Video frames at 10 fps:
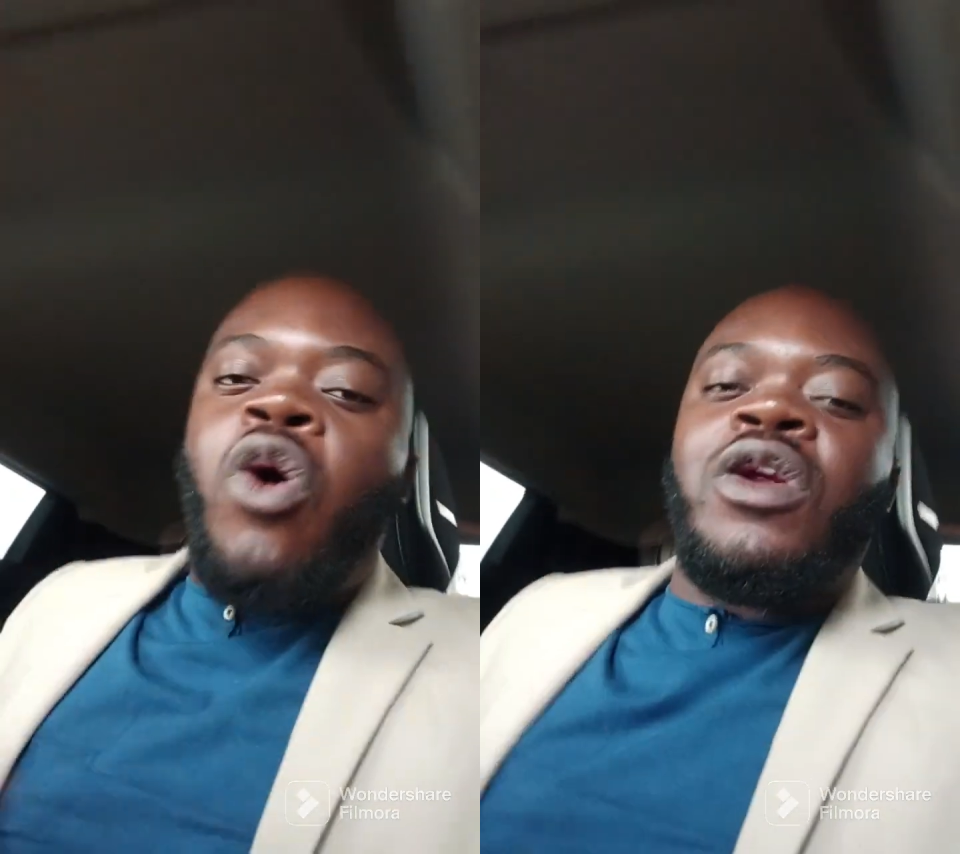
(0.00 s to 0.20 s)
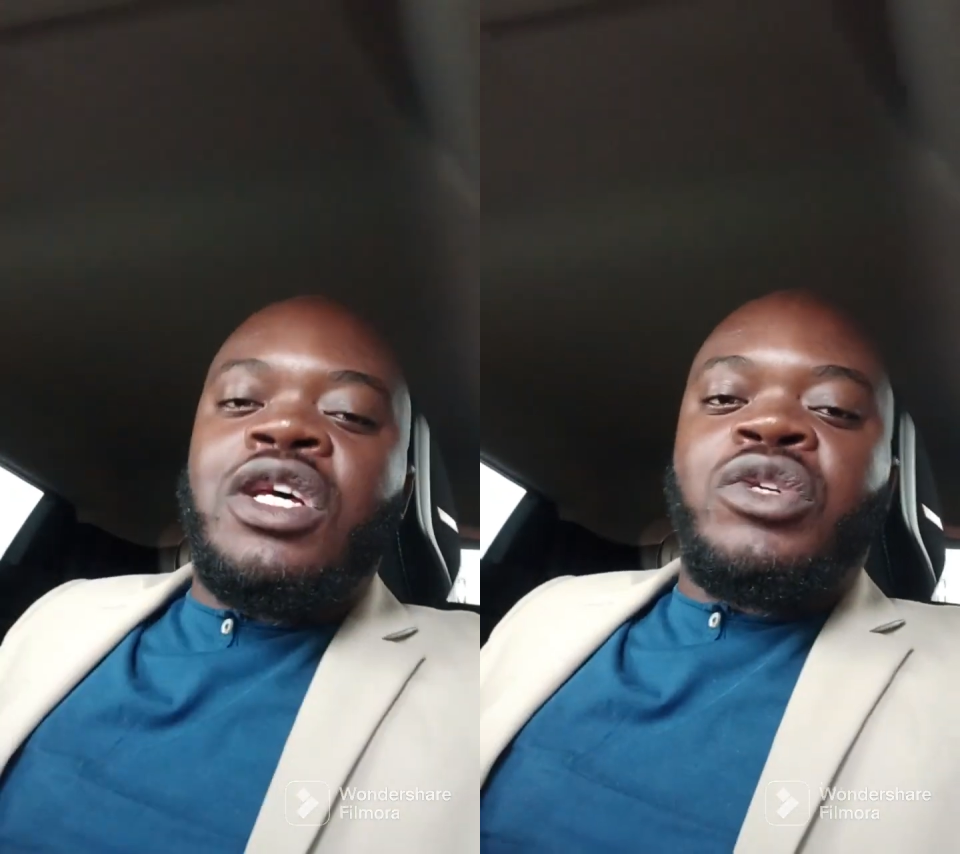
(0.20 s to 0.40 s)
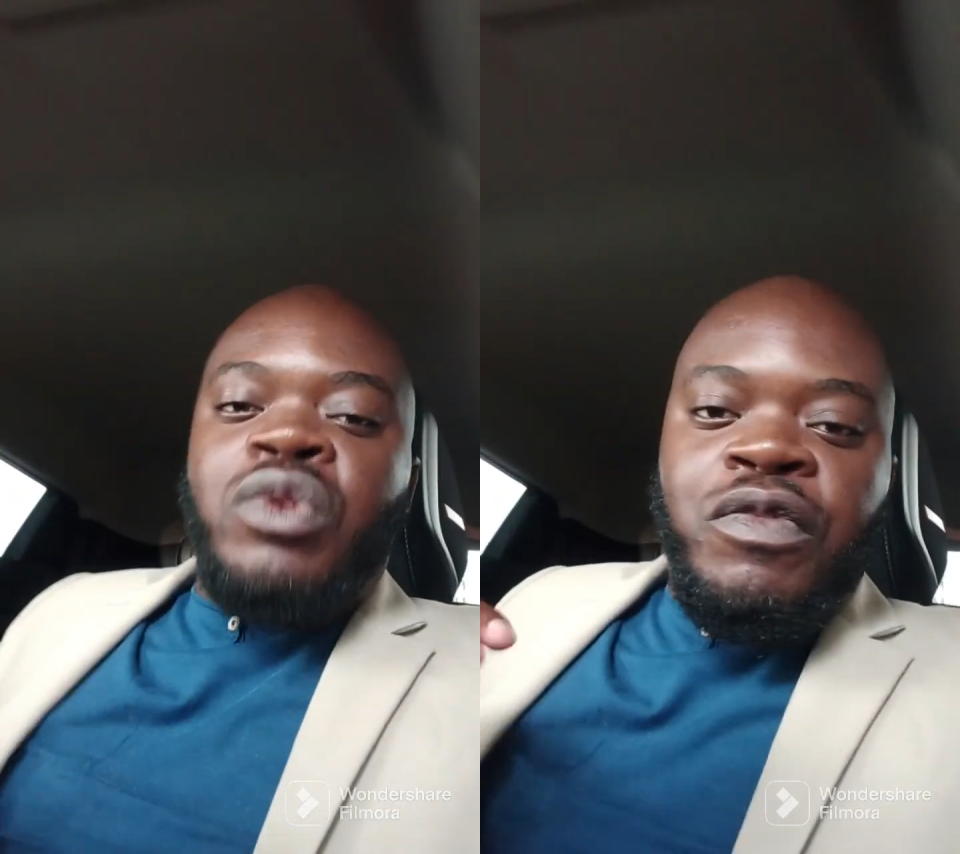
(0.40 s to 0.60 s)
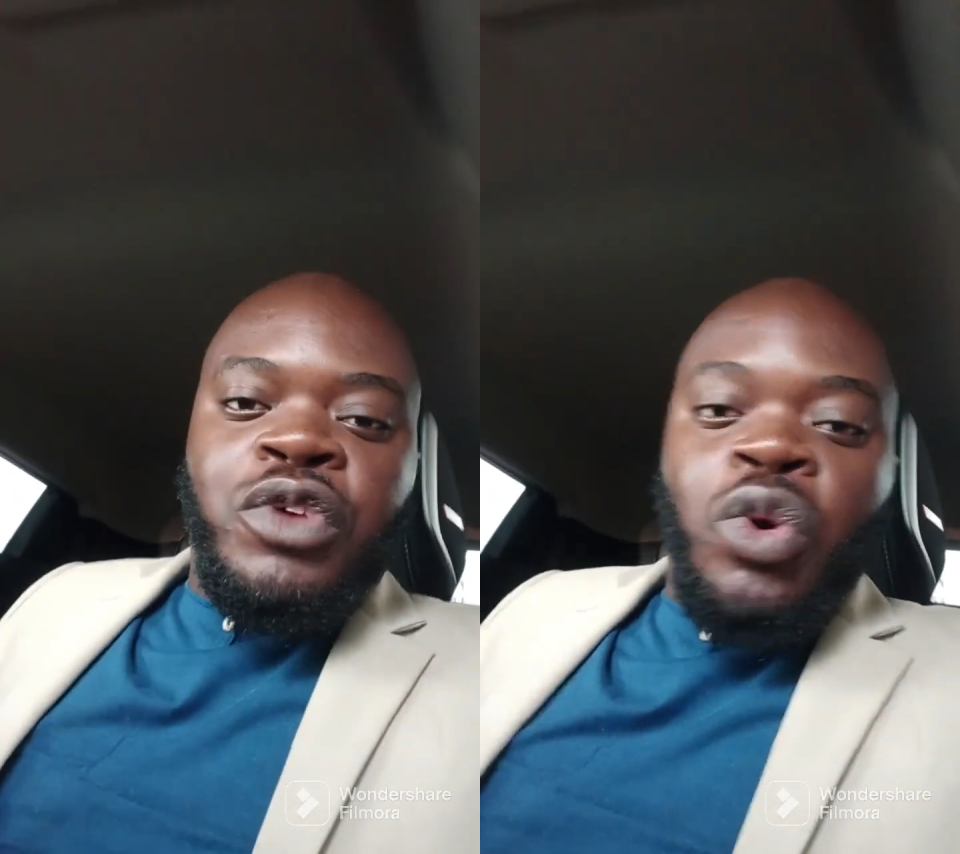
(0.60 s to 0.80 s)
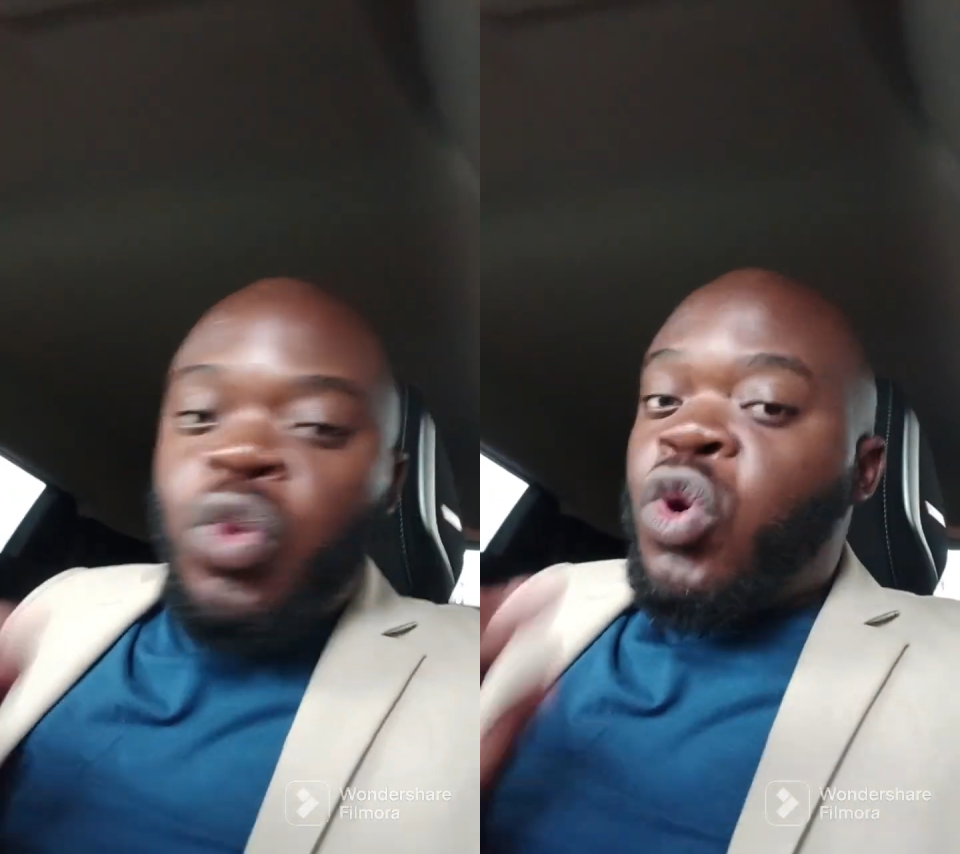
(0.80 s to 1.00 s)
honest
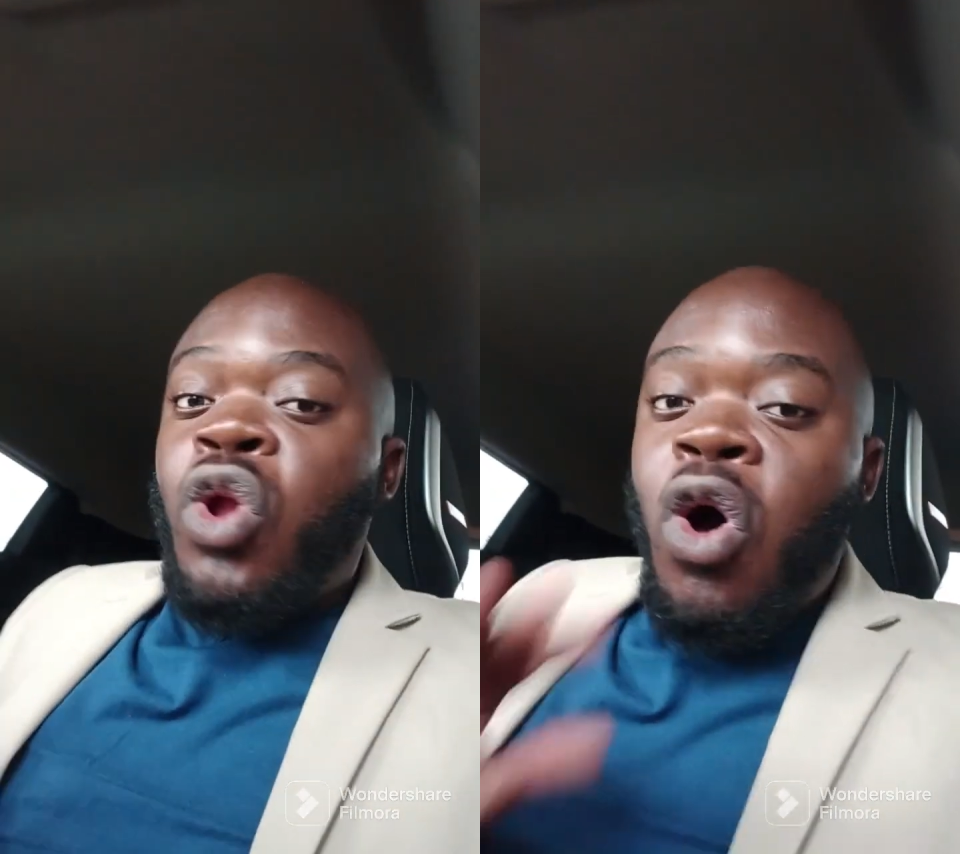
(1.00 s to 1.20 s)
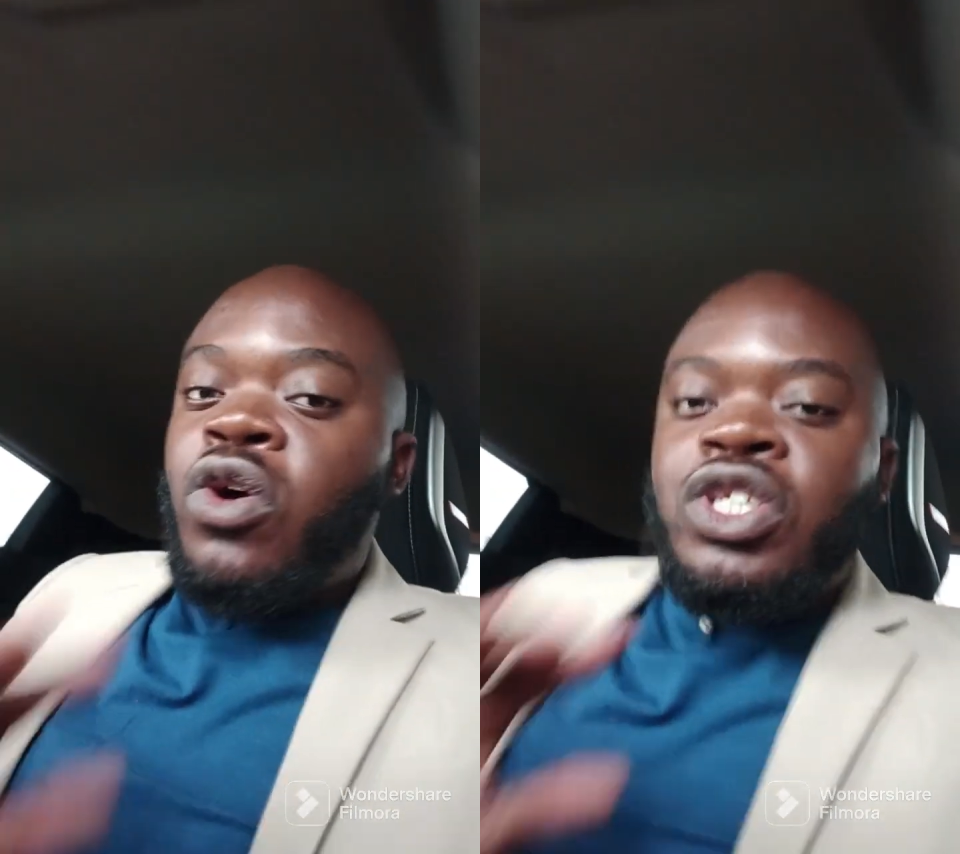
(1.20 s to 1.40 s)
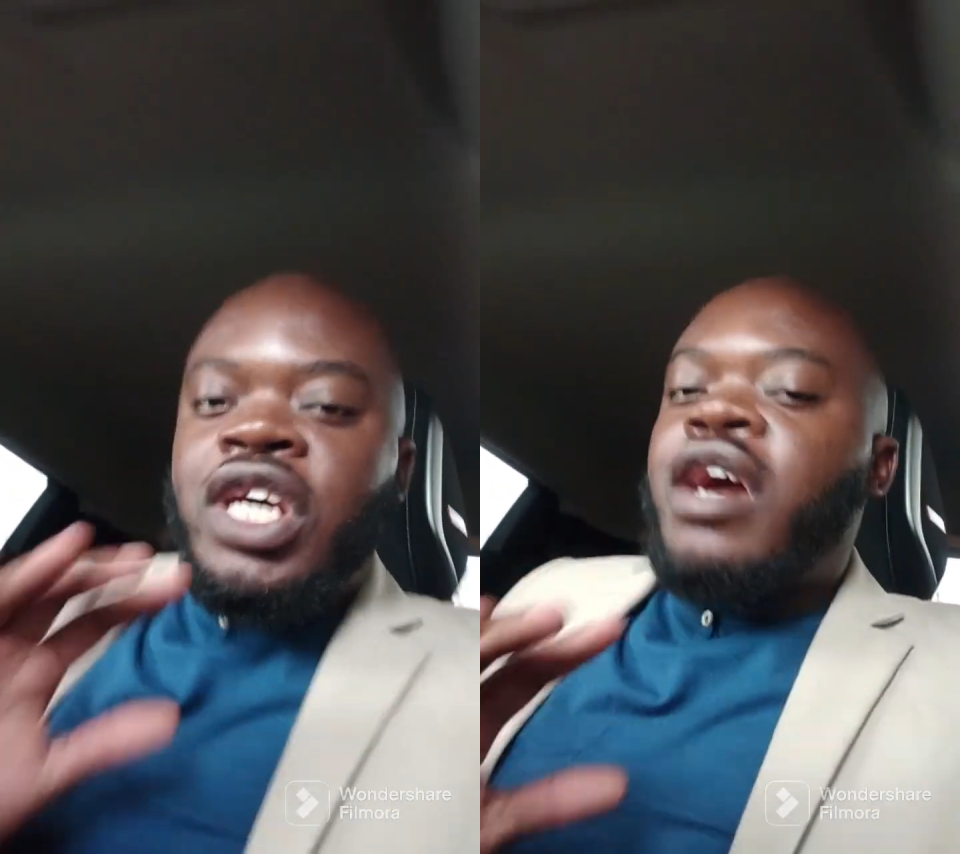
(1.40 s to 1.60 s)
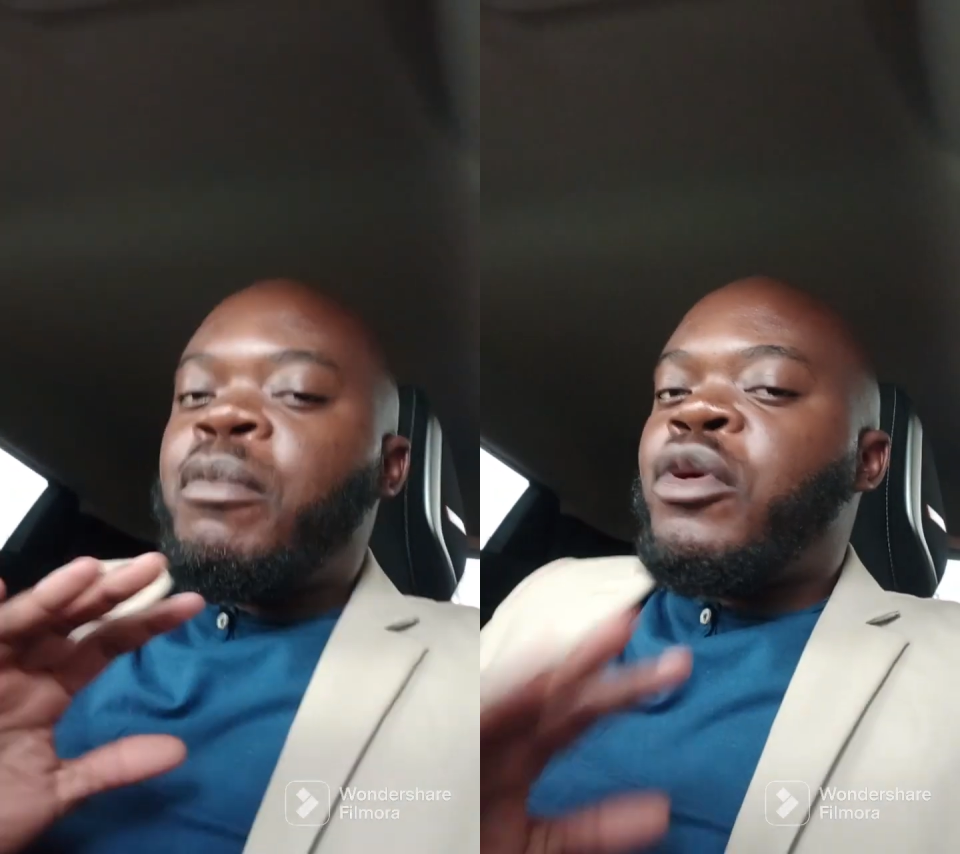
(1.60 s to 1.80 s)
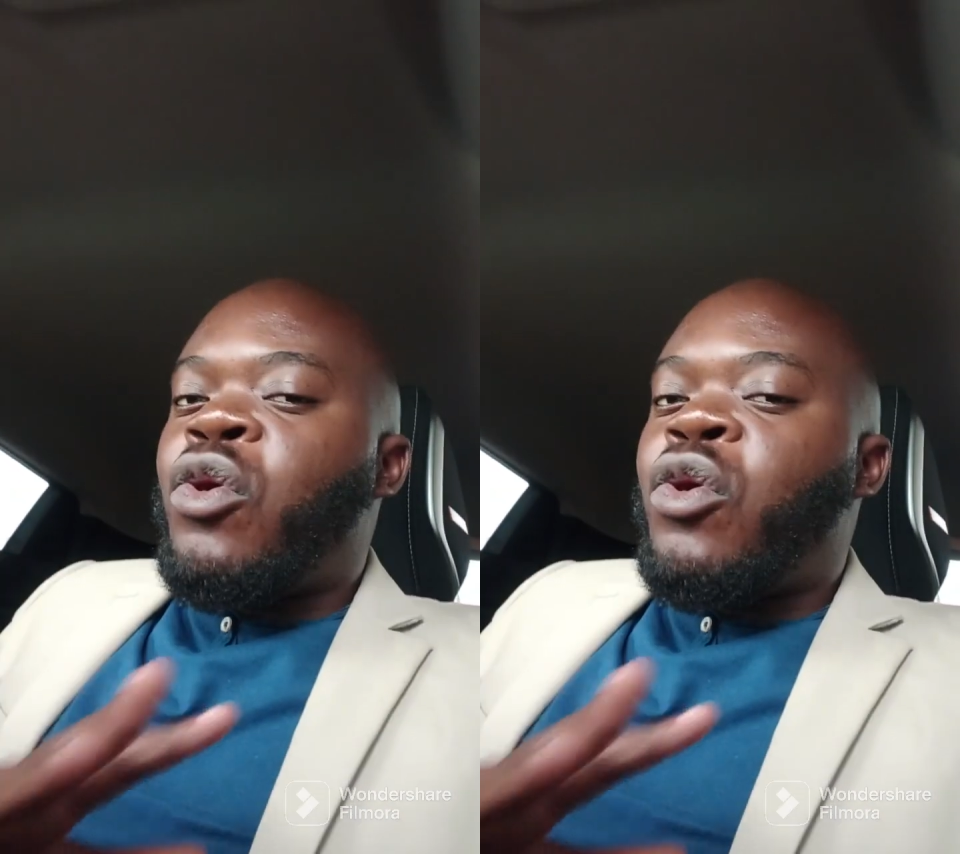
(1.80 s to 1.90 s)
review long-term,